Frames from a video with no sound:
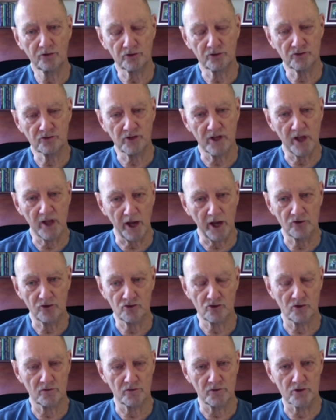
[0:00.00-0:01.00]
the
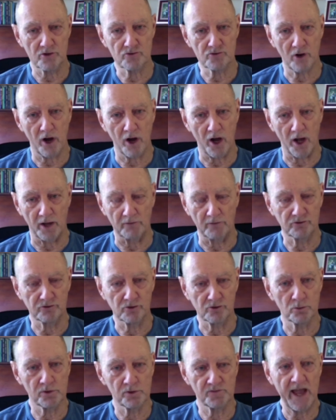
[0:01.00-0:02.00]
engine that drives,
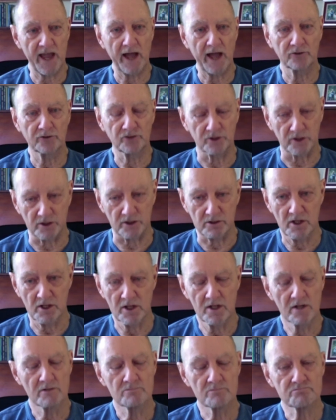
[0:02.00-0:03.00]
and without it,
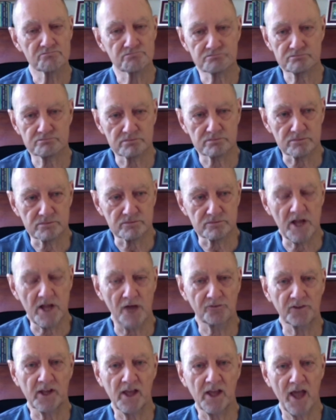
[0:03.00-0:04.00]

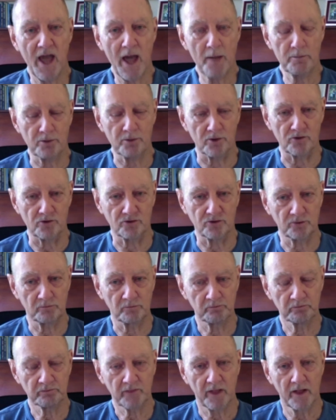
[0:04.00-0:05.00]
nothing happens.
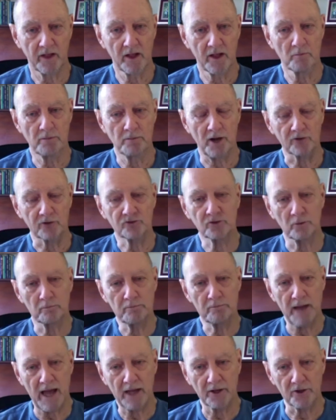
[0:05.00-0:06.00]
But to
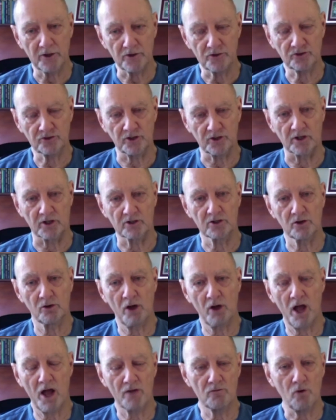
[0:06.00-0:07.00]
balance it, you
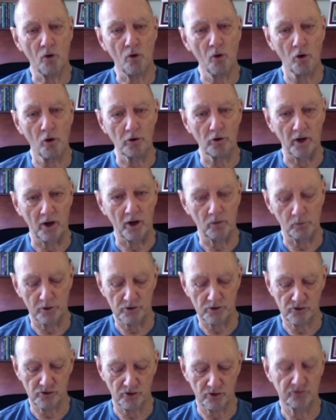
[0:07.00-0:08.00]
have order,
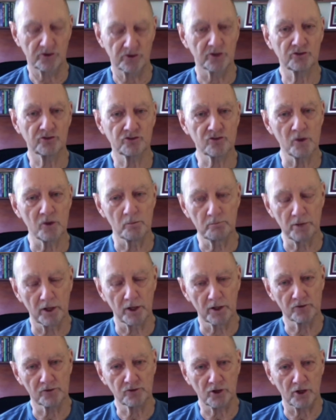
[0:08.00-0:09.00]
which is the
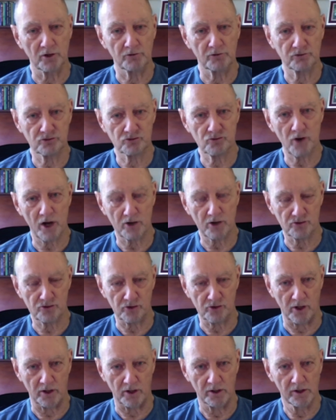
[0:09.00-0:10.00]
stability of
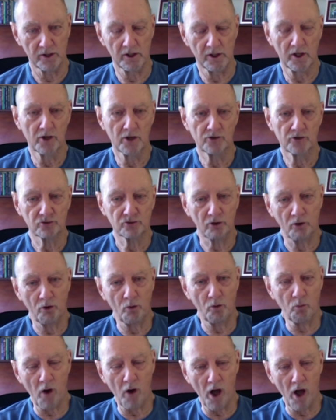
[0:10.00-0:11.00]
structure. So a
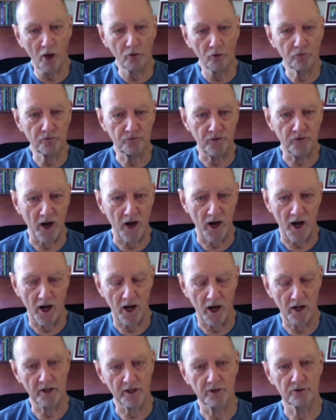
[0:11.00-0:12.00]

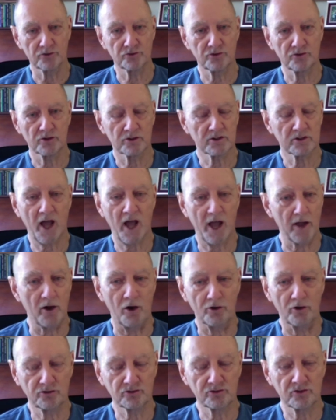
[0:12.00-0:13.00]
wildfire is
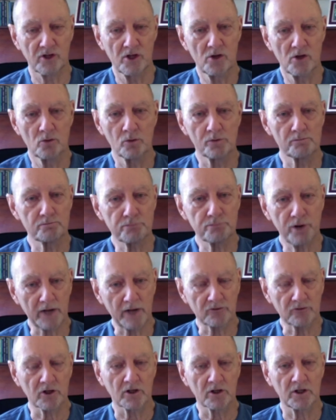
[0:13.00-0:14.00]
chaos with
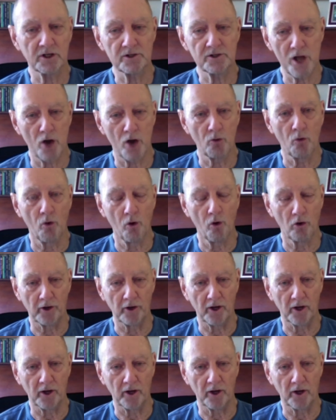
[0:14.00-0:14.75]
practically no order.